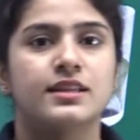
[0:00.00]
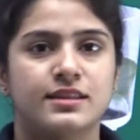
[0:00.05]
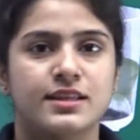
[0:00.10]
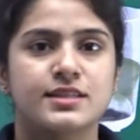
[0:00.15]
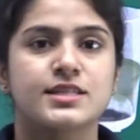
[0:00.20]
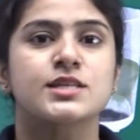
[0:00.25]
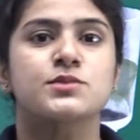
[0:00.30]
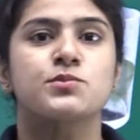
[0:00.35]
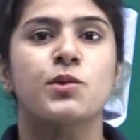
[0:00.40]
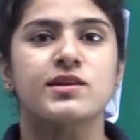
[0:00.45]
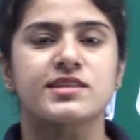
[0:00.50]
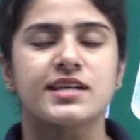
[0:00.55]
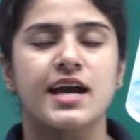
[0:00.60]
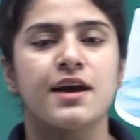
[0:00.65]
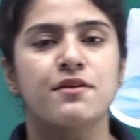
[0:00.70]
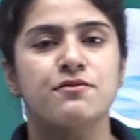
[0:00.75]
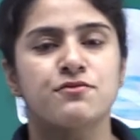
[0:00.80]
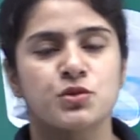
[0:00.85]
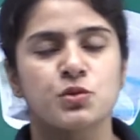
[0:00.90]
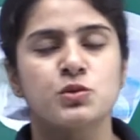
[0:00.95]
This is what
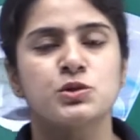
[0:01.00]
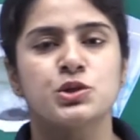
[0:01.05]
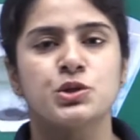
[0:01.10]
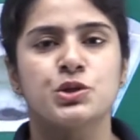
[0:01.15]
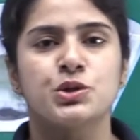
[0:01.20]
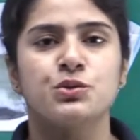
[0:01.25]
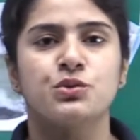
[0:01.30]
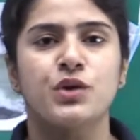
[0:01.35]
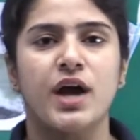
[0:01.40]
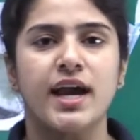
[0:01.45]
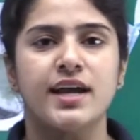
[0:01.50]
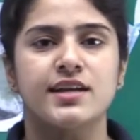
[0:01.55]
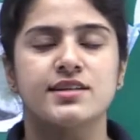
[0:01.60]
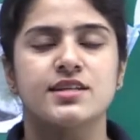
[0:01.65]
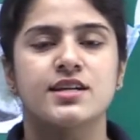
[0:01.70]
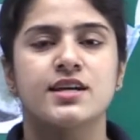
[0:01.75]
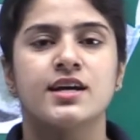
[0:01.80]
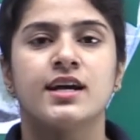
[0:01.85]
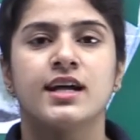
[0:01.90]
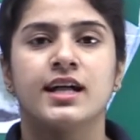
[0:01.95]
I have told to you, right?